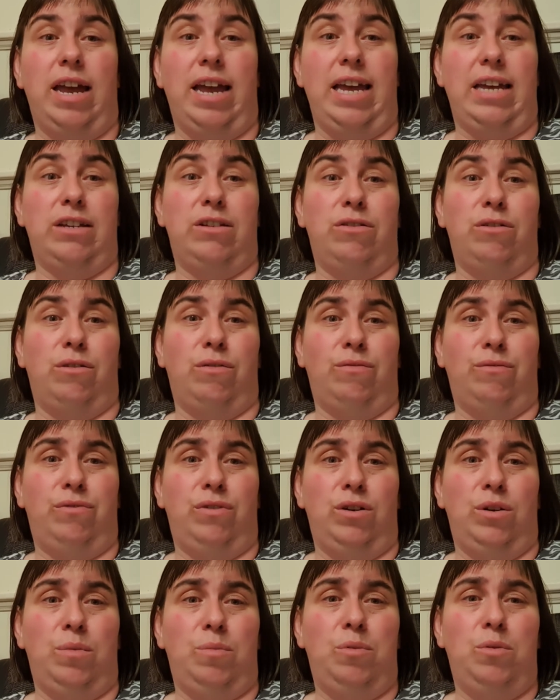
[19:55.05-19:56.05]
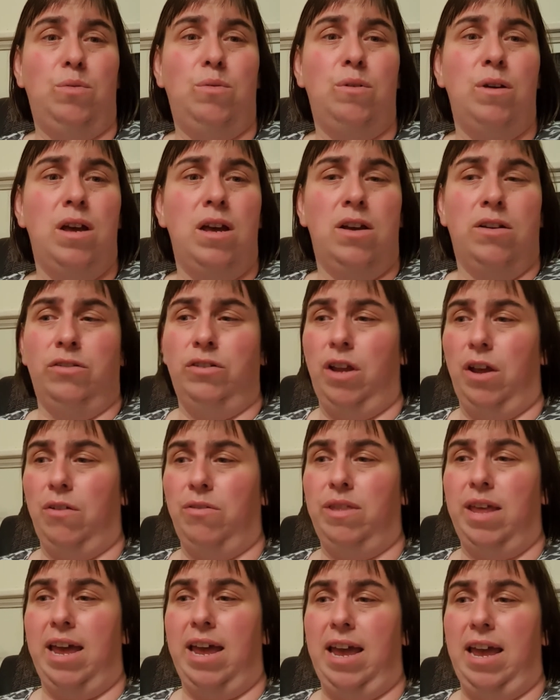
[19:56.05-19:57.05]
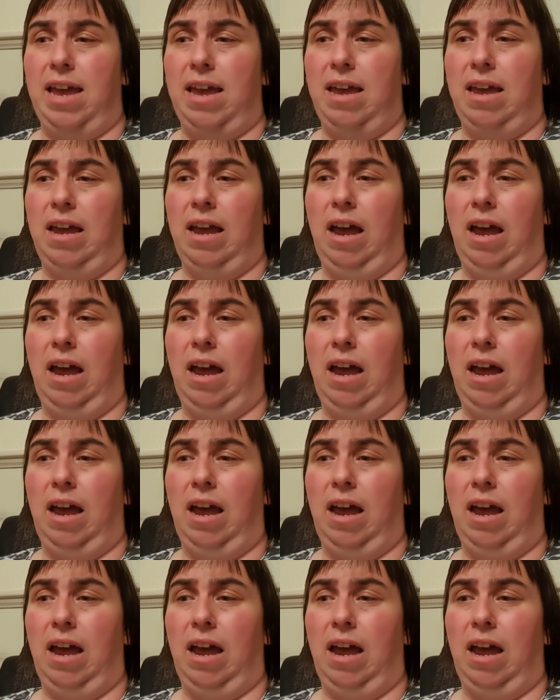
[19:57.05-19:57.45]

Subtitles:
is non-verbal, no, they